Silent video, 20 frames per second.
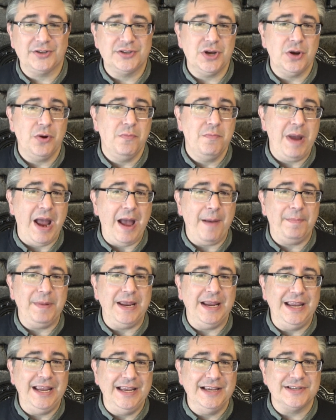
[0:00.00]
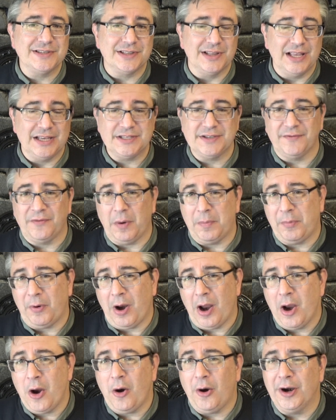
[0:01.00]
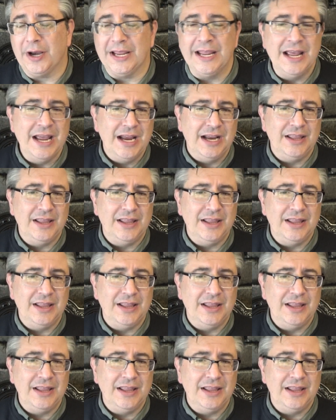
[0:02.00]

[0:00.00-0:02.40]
so mapping is less of a priority.